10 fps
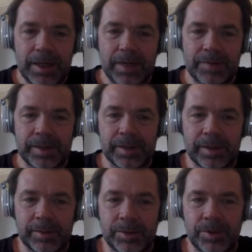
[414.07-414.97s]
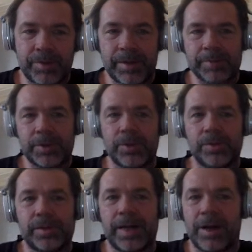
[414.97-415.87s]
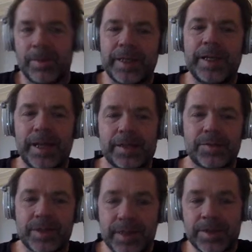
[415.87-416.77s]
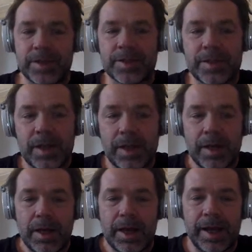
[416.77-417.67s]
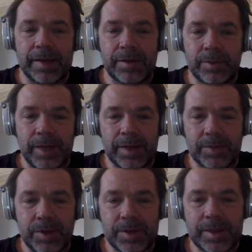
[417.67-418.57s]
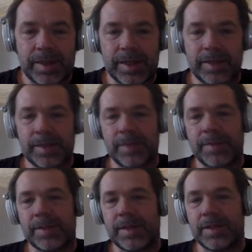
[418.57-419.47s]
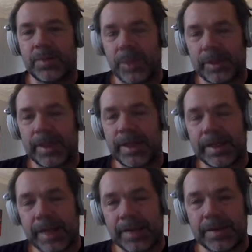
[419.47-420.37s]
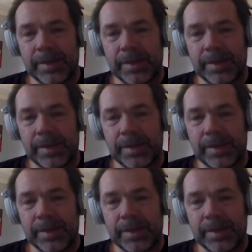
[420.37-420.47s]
I've written a little program called How Many Extra Digits, and the way it works is that it simply says, well, can I get